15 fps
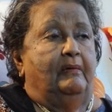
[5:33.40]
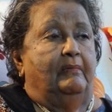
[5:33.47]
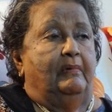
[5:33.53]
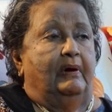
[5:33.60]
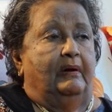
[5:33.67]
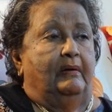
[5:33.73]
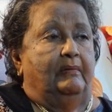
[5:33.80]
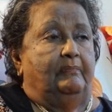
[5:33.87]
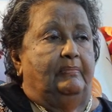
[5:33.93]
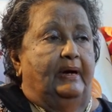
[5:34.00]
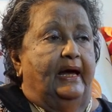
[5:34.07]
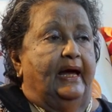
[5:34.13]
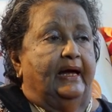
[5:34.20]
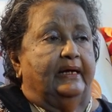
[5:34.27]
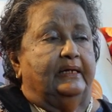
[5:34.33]

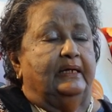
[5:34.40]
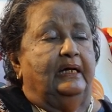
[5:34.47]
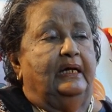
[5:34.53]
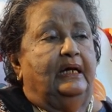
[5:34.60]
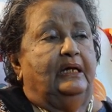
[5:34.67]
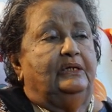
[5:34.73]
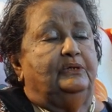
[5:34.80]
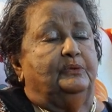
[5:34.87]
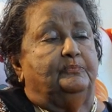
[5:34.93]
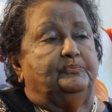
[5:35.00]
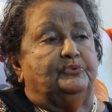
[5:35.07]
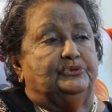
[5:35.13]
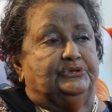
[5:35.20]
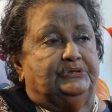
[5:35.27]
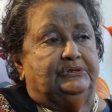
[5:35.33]
back to
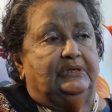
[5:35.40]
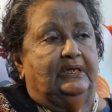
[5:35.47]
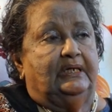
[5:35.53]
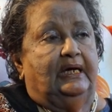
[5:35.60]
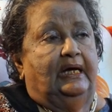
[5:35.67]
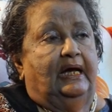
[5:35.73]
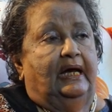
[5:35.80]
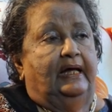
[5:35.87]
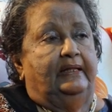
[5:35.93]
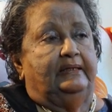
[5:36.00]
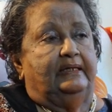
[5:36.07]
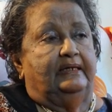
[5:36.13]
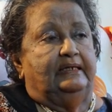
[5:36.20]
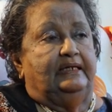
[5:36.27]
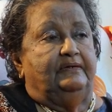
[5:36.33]
push
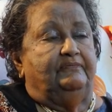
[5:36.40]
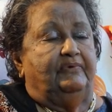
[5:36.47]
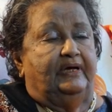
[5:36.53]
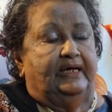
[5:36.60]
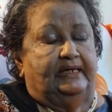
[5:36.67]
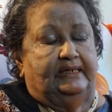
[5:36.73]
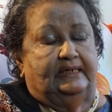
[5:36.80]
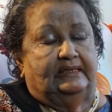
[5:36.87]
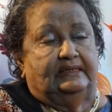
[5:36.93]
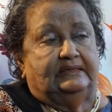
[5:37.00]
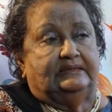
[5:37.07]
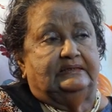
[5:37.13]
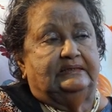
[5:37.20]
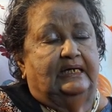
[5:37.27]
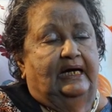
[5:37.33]
the
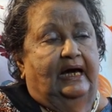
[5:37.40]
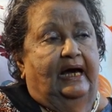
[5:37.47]
invaders,